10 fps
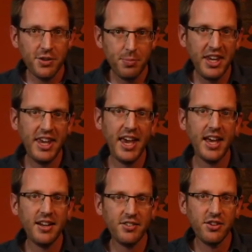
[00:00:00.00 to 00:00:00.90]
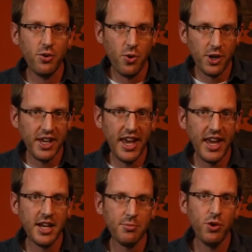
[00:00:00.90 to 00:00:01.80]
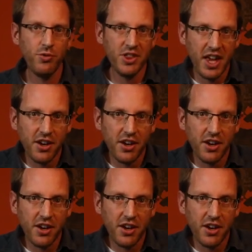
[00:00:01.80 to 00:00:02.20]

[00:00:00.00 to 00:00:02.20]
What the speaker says: This began as an organic movement,